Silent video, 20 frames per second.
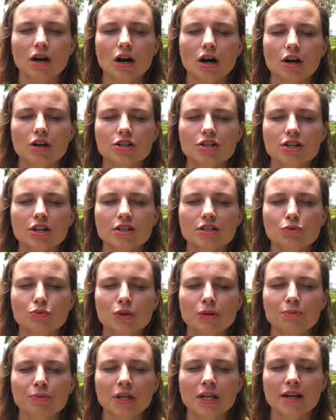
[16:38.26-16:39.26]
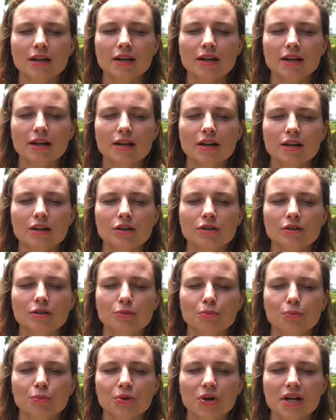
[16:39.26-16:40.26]
or just with being here,
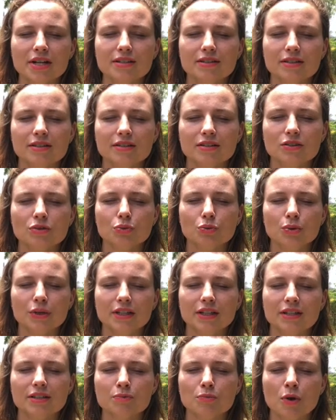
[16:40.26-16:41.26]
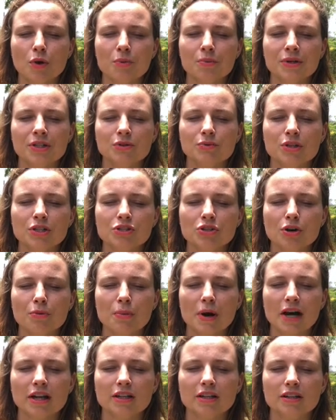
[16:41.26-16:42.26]
present with this moment, with your
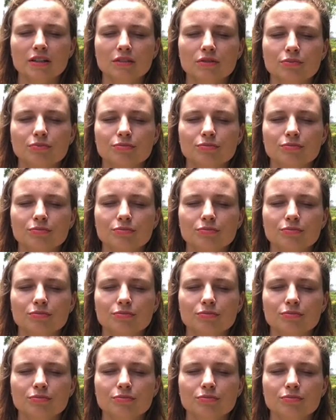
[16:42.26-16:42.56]
body.